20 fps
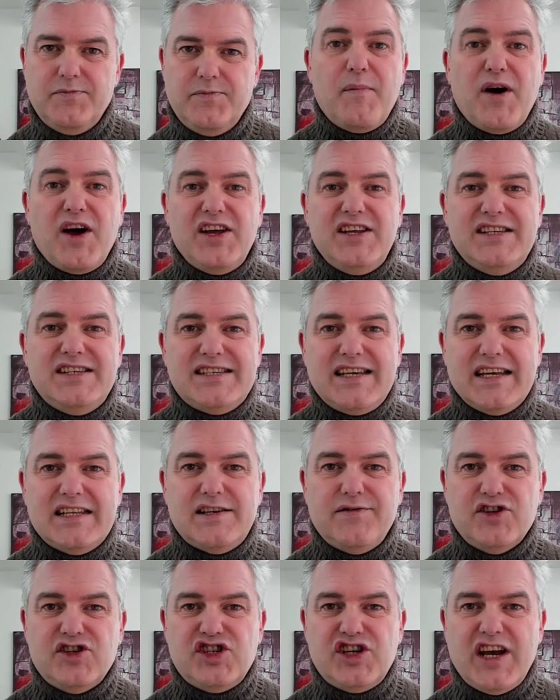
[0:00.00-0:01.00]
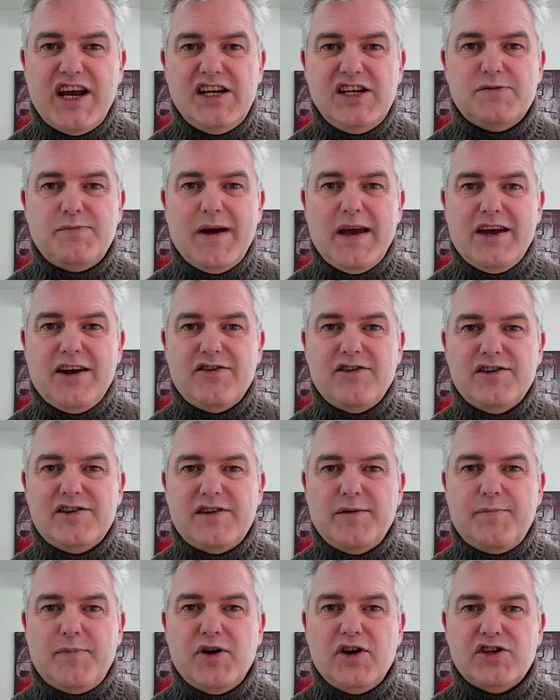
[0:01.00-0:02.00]
The mindset of a change maker
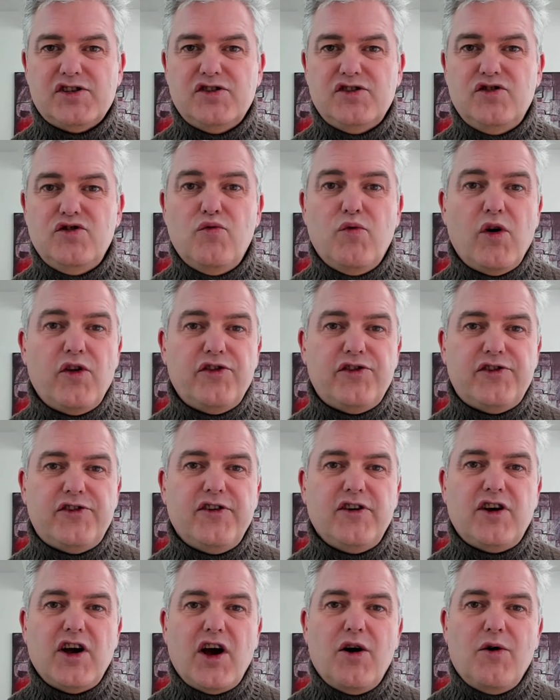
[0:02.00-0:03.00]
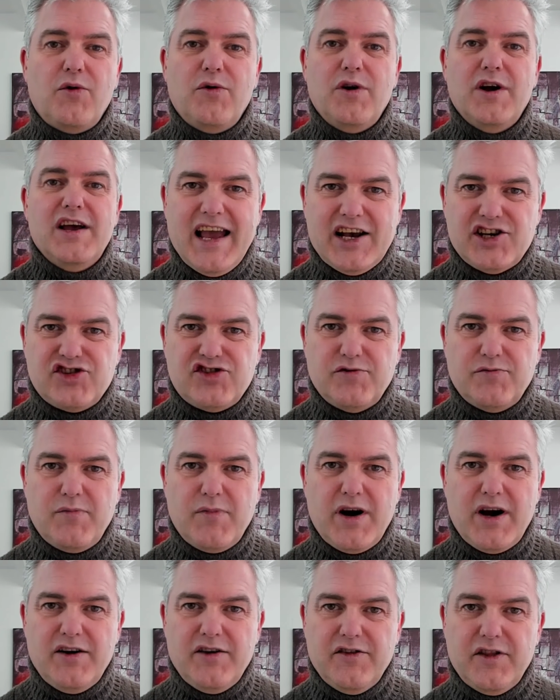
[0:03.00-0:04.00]
is the person who wants to go go the extra
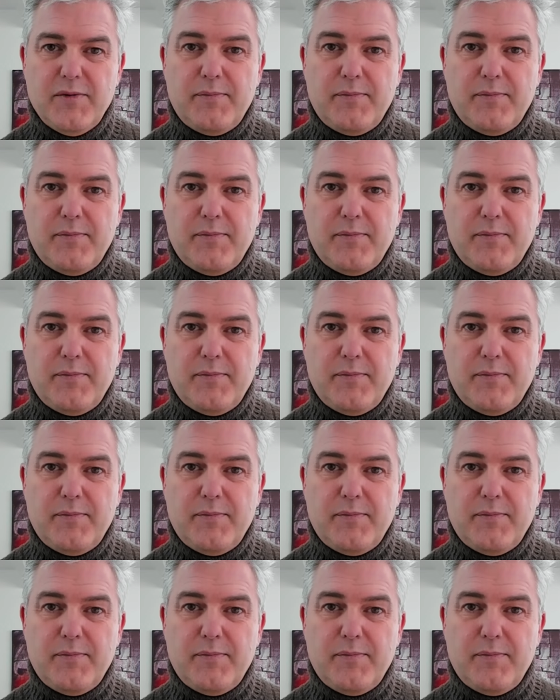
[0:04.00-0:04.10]
mile,